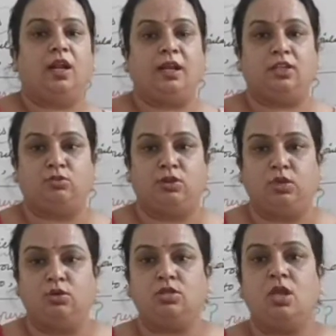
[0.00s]
next
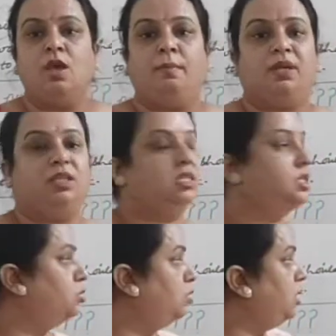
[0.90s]
videos, but this
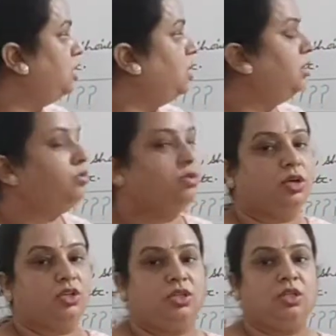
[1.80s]
is only the
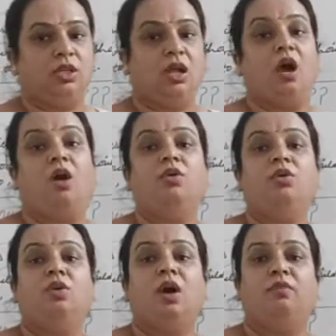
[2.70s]
introduction, that how
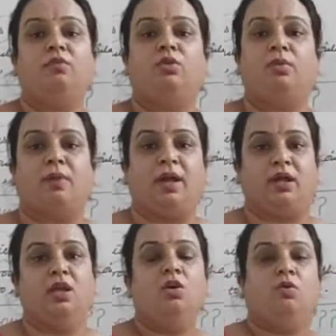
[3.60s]
you have to remind,
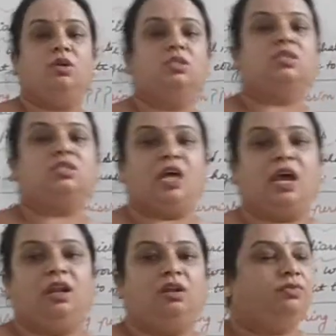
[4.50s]
what is the
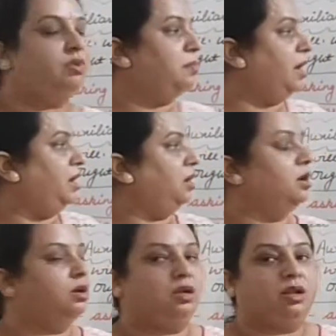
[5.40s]
style of
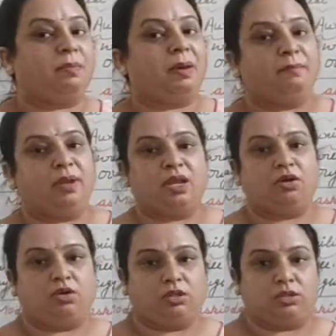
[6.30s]
remembering
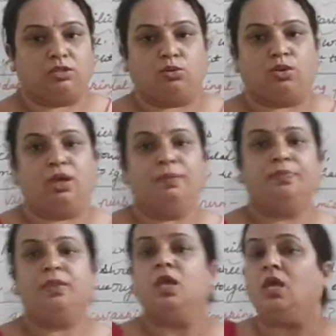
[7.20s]
all this. Okay,
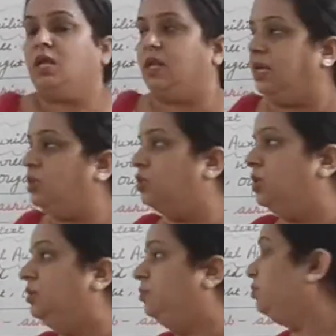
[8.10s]
next
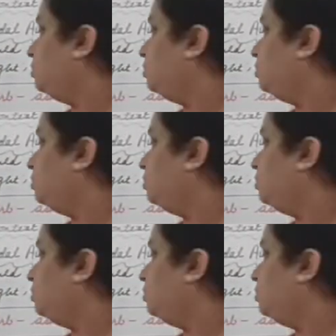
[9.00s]
one,